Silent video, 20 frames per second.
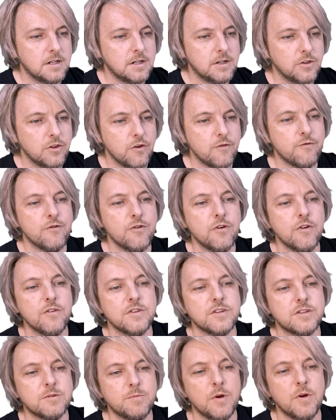The fruit of the
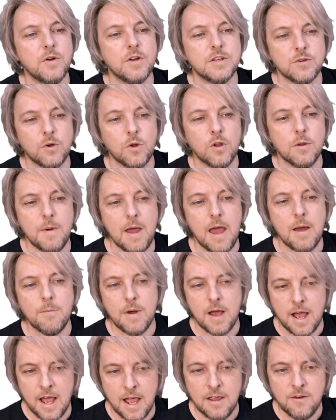Spirit is all about
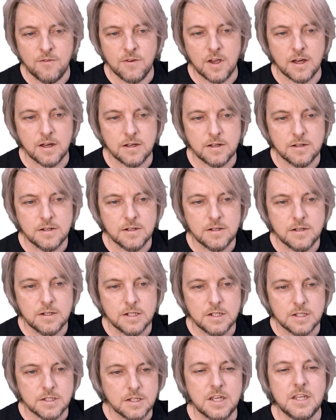behaviour.
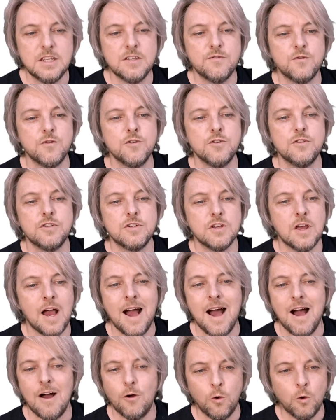These fruits
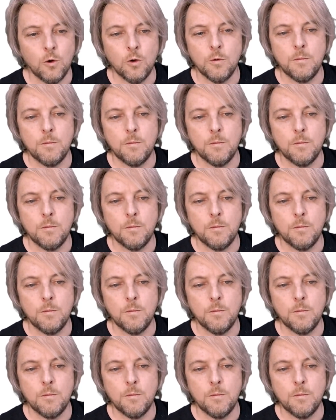are all